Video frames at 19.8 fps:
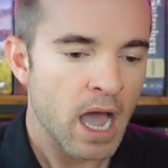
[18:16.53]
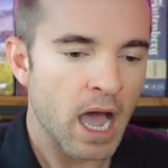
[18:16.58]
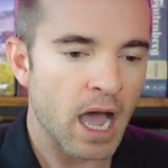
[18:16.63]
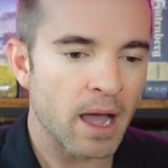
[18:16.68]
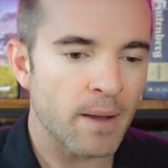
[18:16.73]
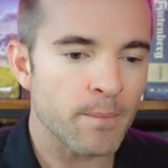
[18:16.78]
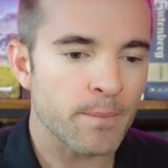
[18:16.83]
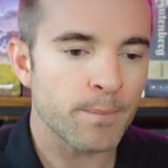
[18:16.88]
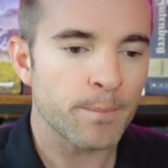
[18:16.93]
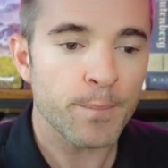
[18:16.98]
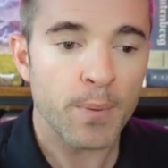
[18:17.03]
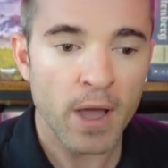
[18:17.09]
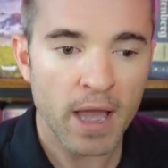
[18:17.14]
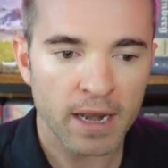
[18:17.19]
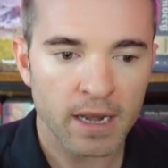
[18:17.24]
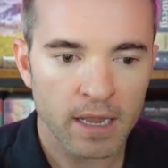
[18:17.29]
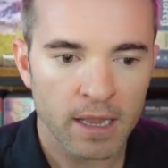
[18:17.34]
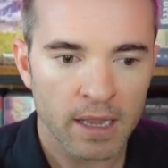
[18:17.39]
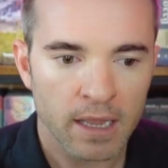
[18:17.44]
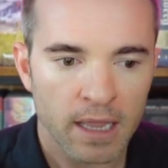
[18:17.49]

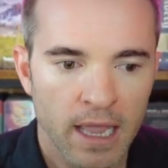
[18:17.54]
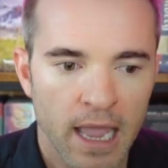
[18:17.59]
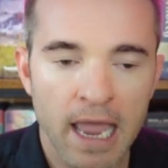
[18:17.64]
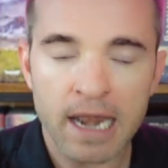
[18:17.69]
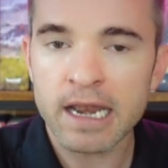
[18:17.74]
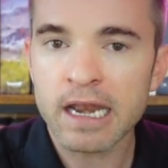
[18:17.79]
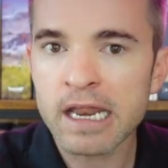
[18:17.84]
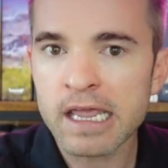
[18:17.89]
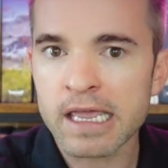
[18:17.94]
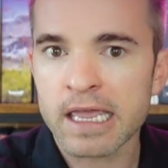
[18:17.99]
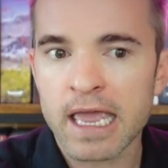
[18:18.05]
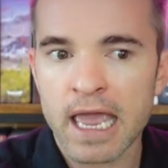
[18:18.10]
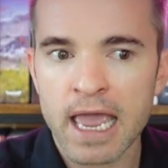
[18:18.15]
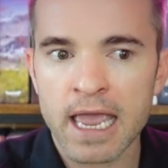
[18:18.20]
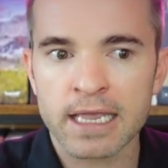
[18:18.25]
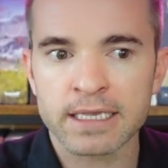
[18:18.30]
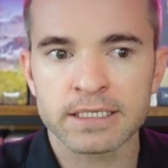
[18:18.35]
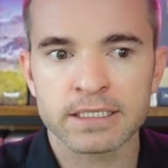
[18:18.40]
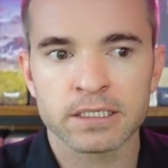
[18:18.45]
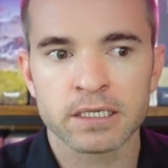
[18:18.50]
But in any
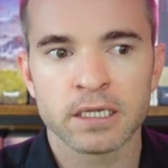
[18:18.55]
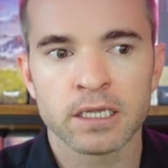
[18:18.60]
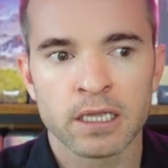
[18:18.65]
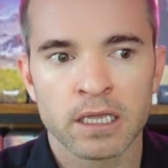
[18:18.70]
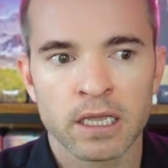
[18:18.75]
case,